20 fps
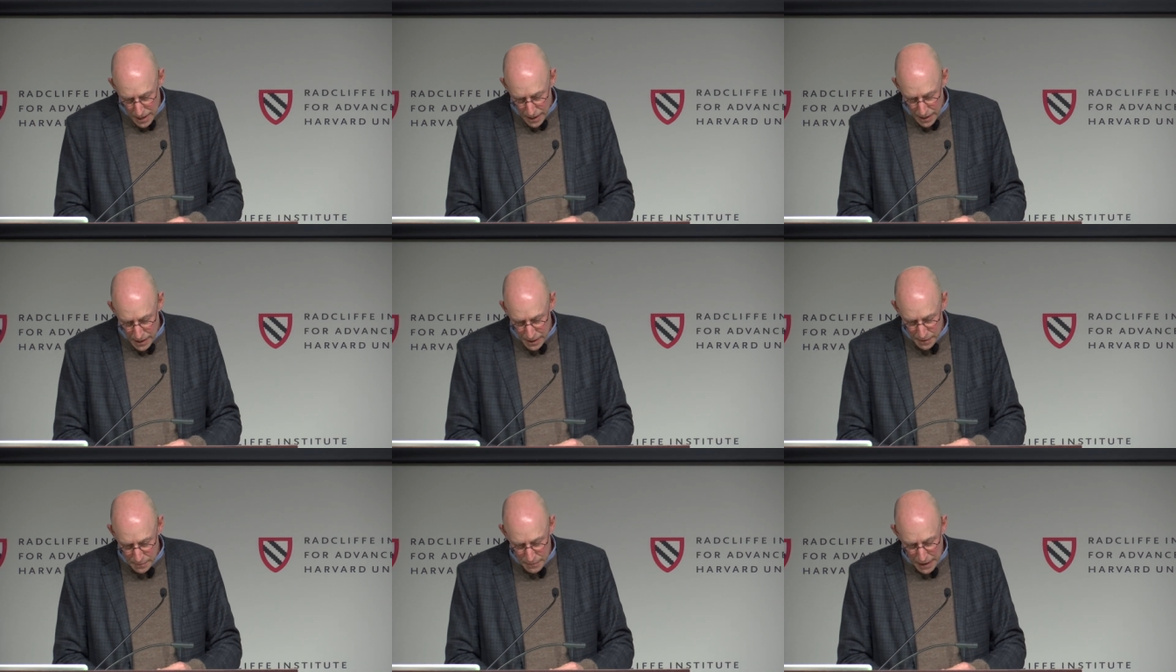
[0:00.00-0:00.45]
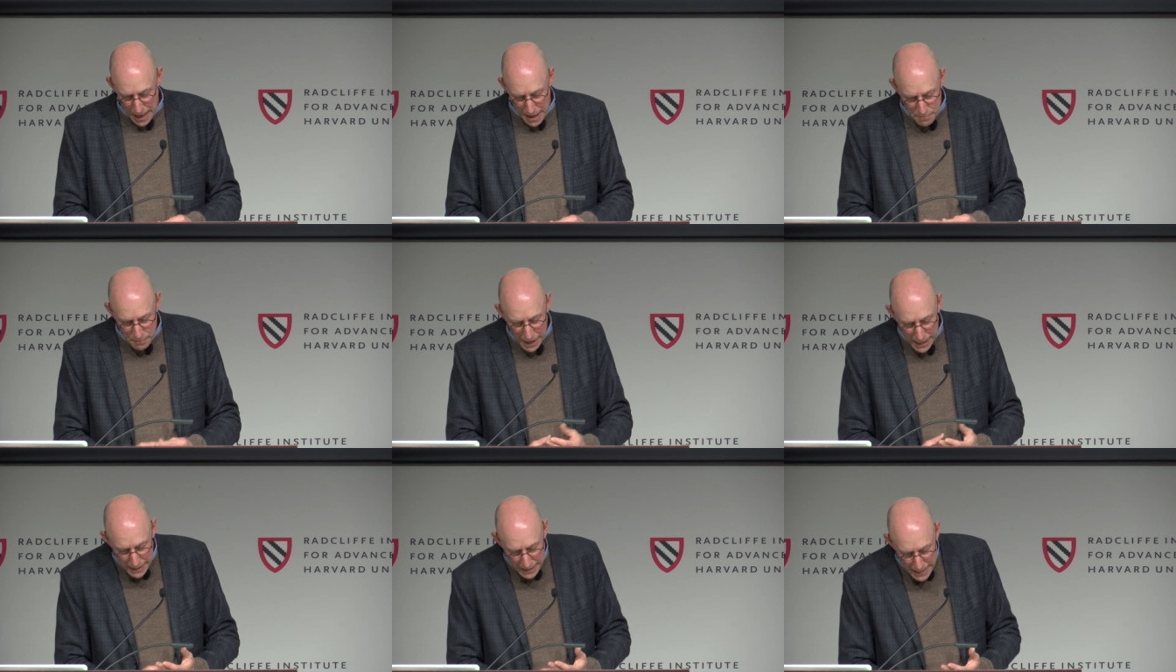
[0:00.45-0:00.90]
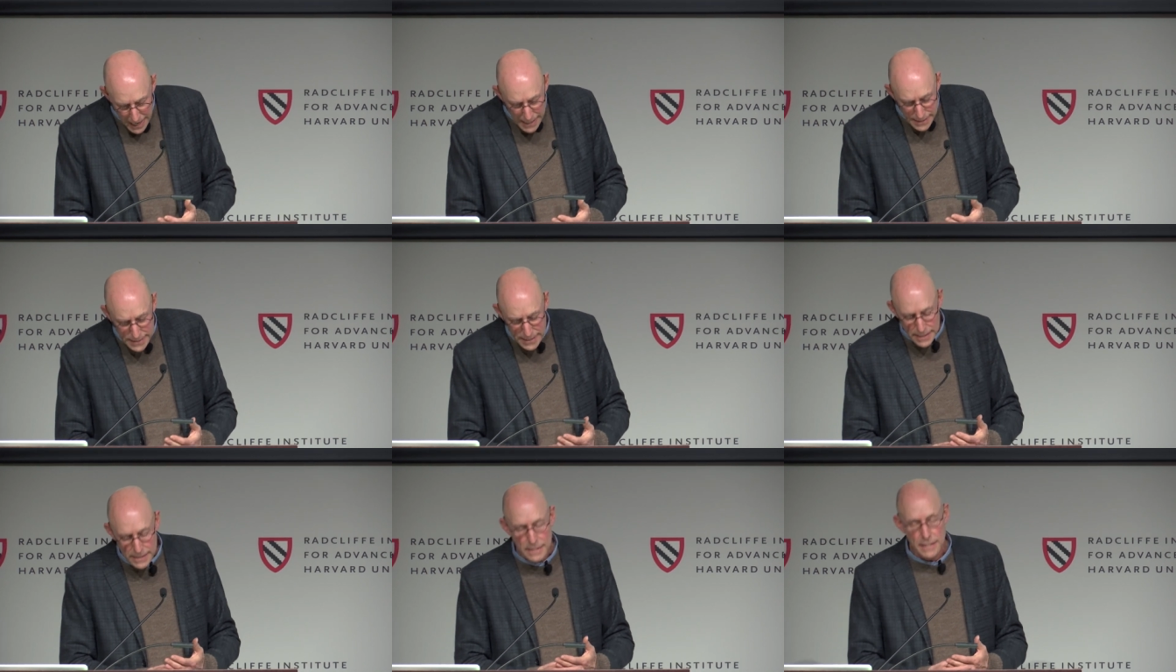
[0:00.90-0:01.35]
Um, and my
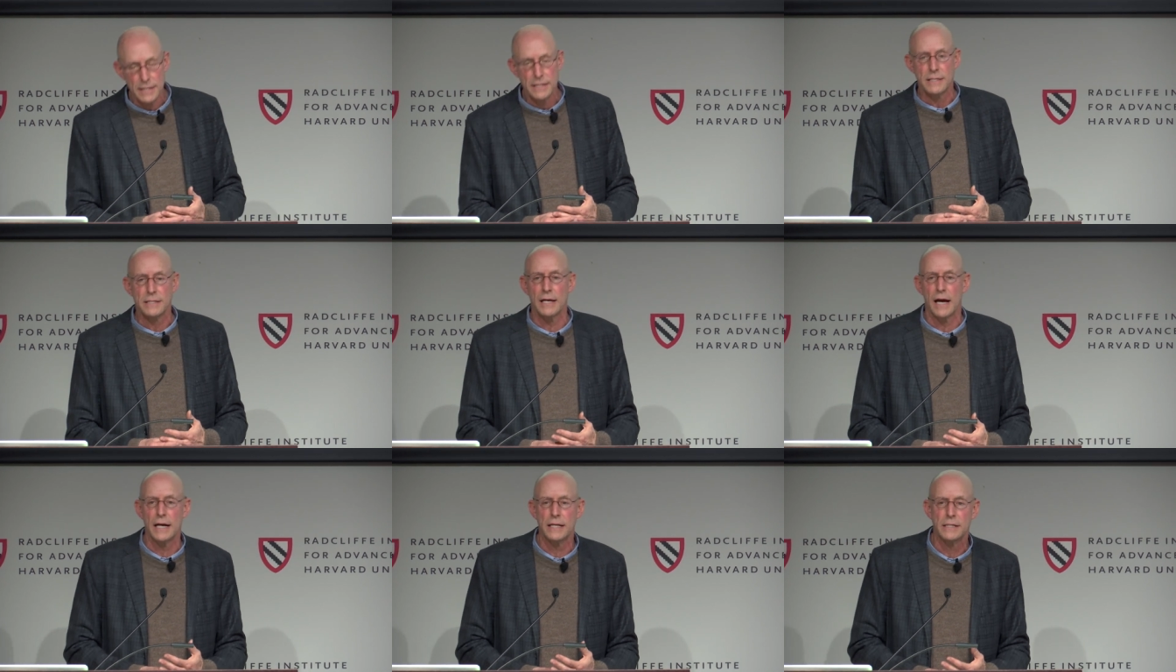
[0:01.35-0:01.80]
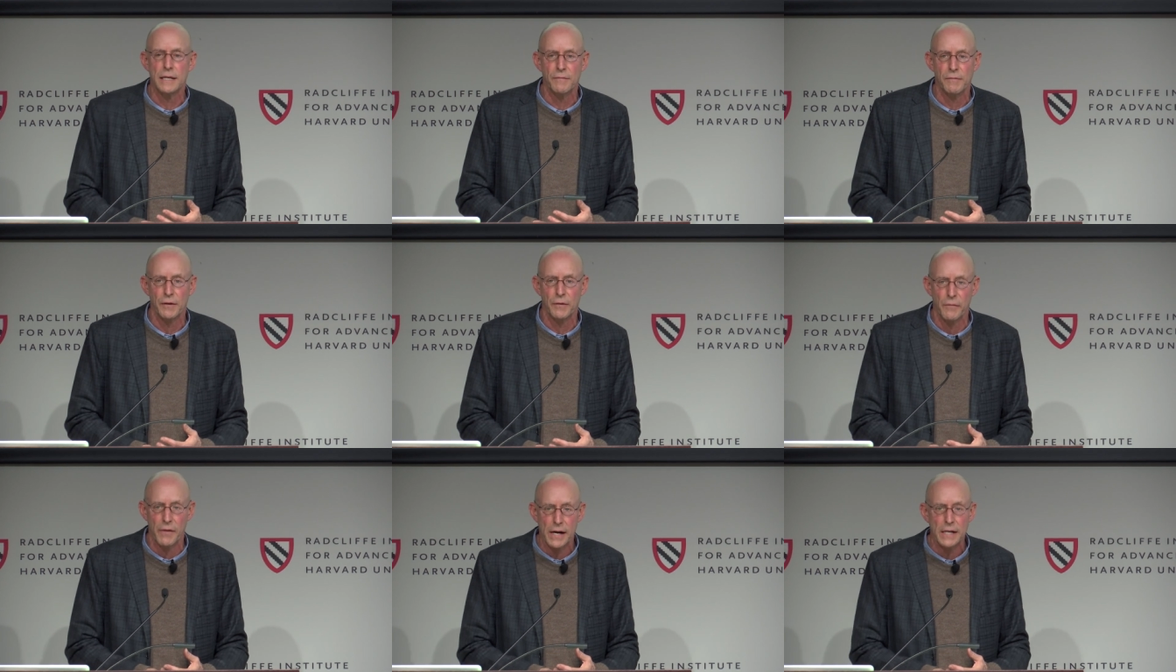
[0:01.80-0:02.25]
guess is this scientific